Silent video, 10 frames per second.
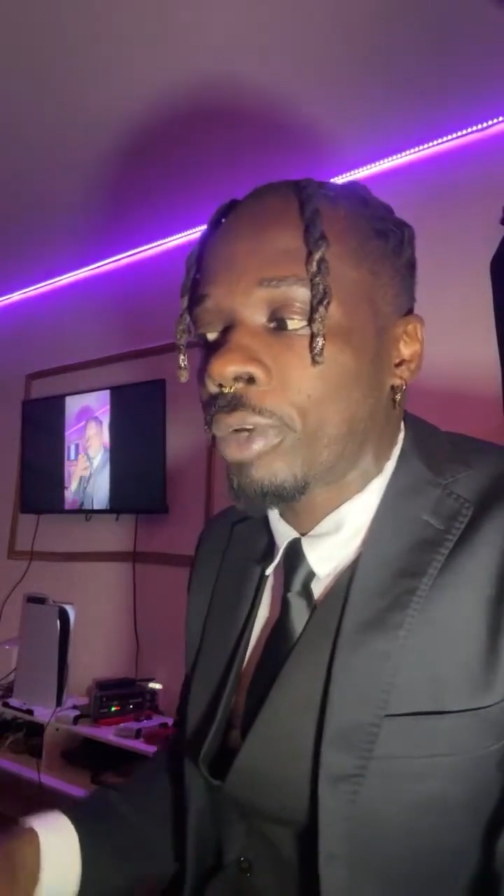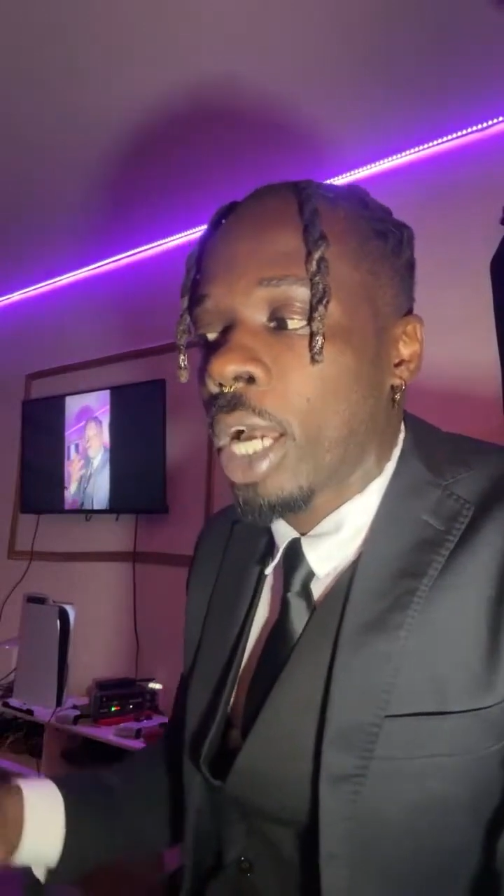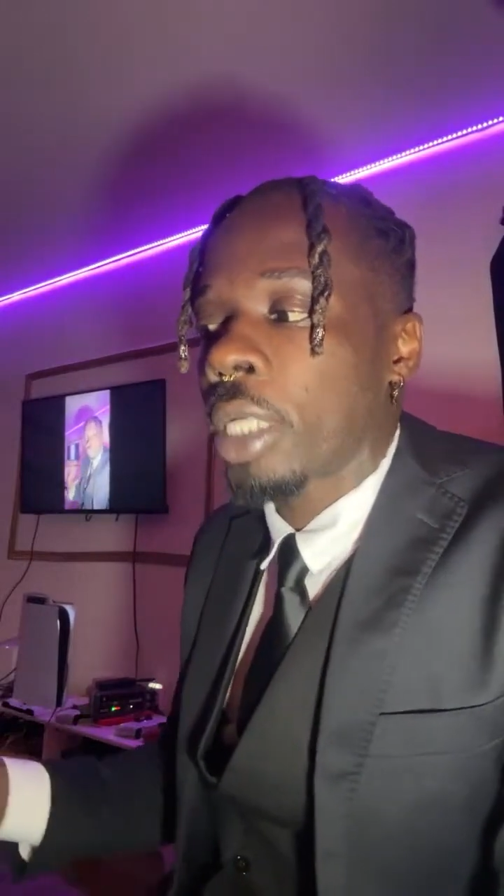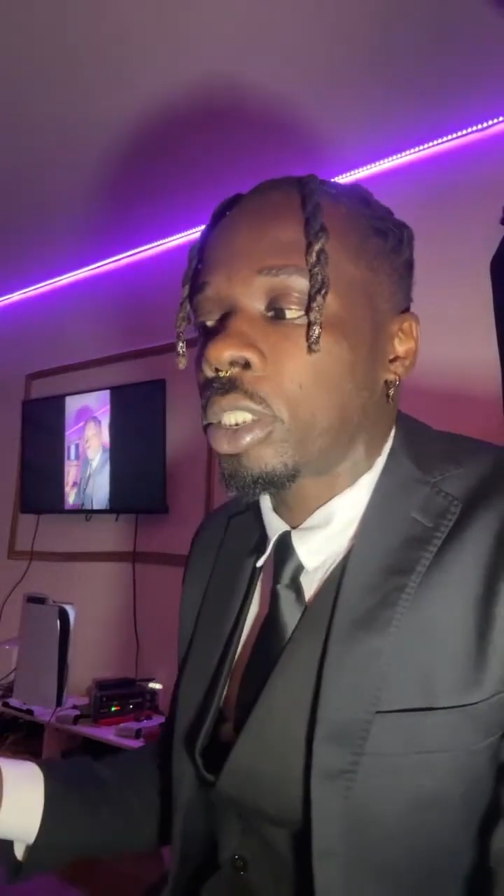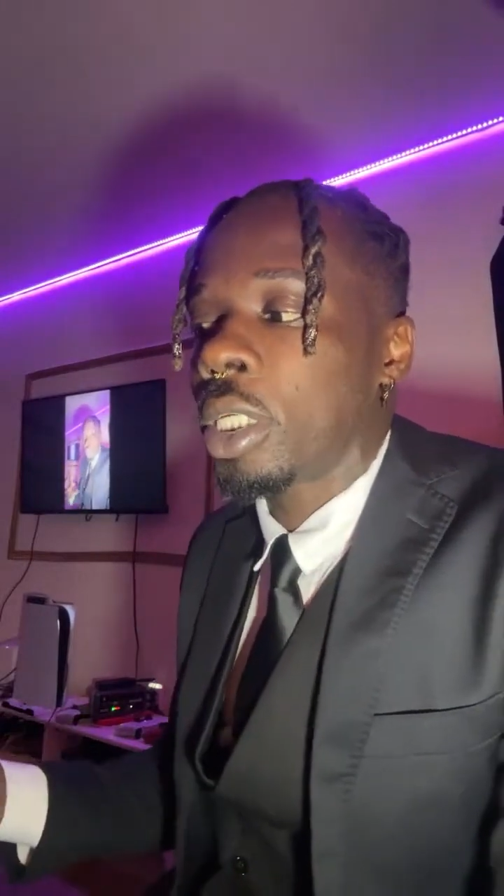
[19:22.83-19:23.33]

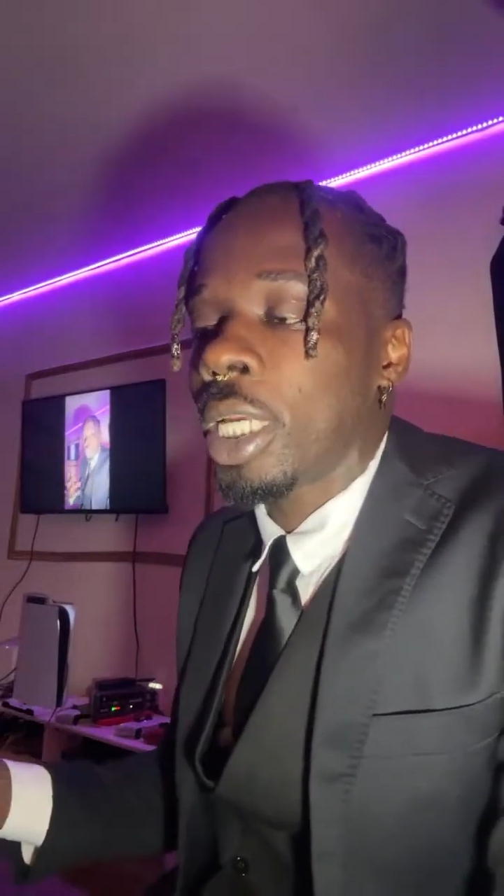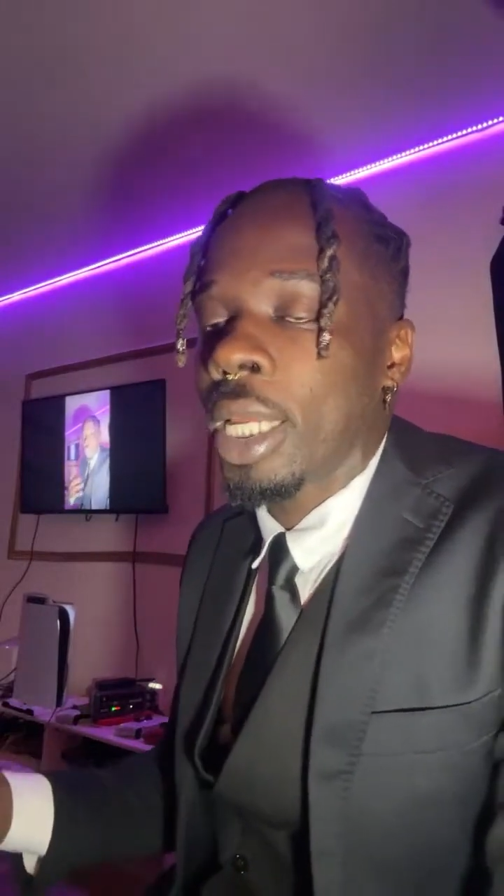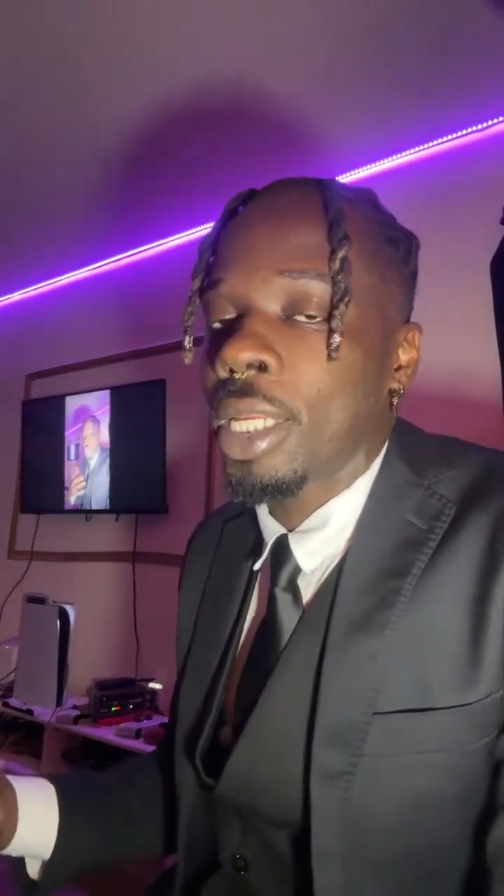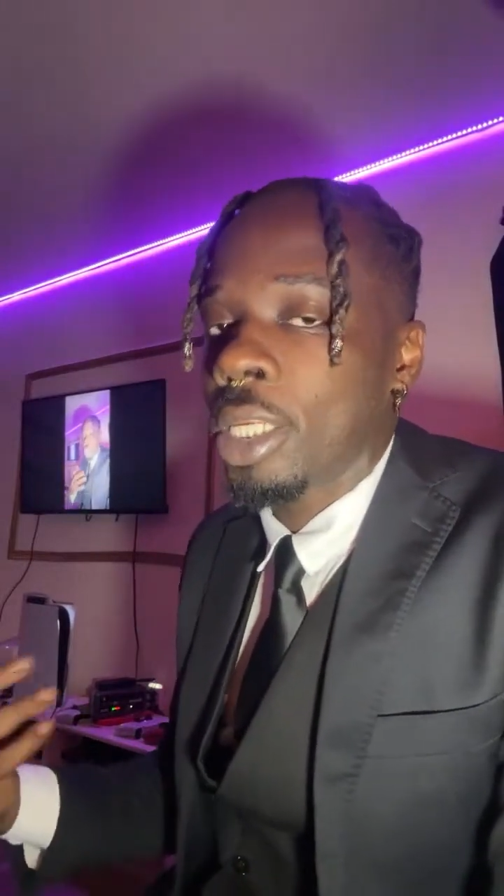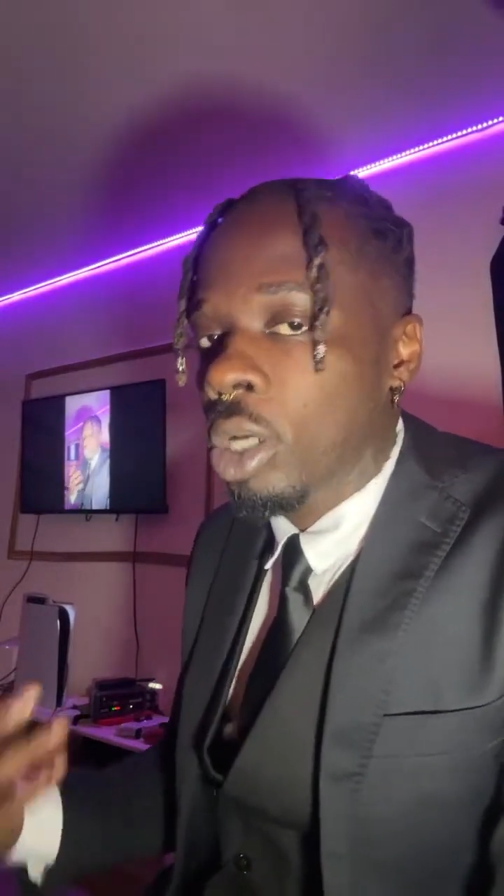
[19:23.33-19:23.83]
actually
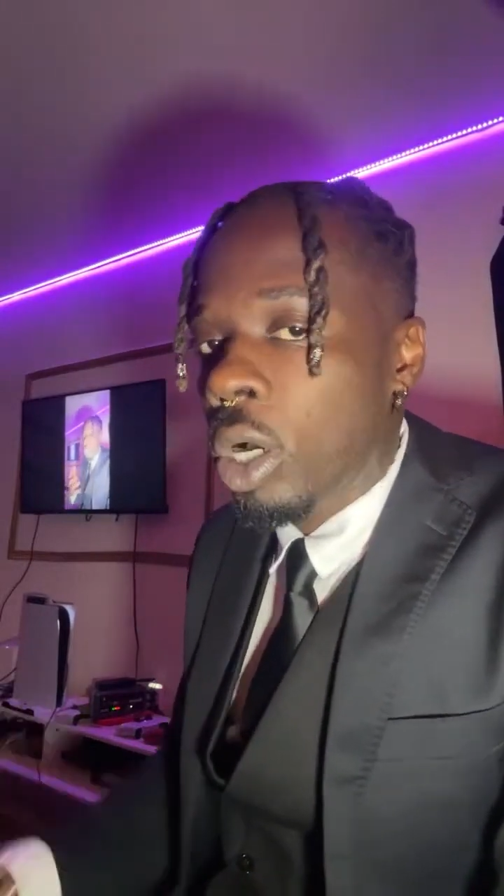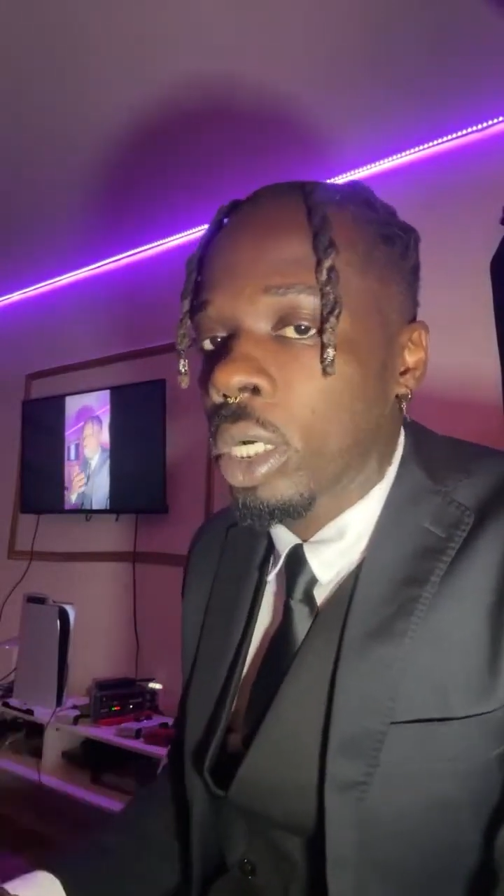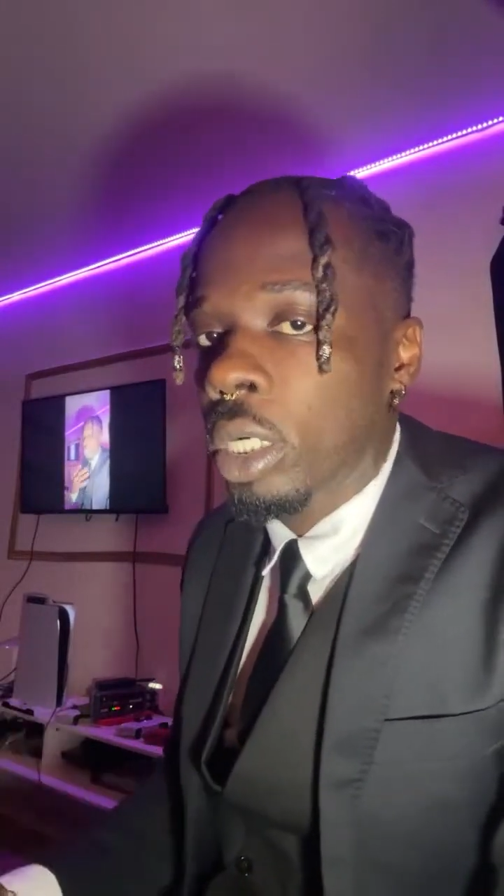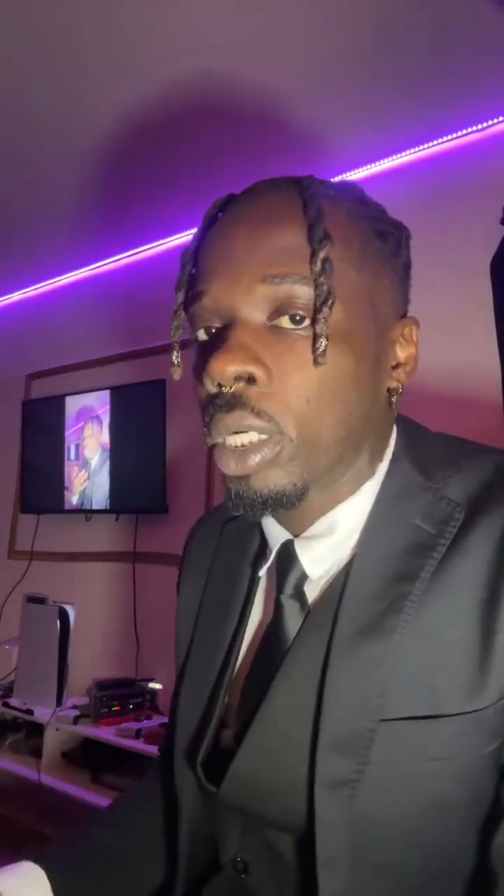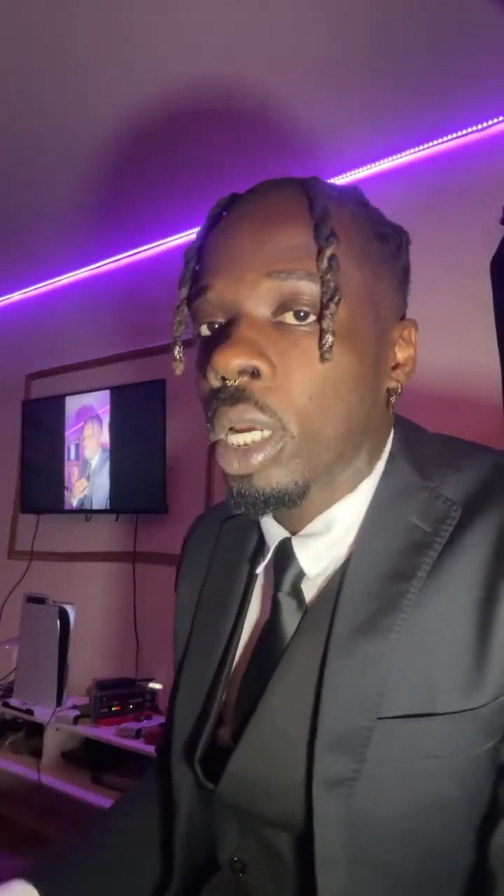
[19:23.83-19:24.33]
getting younger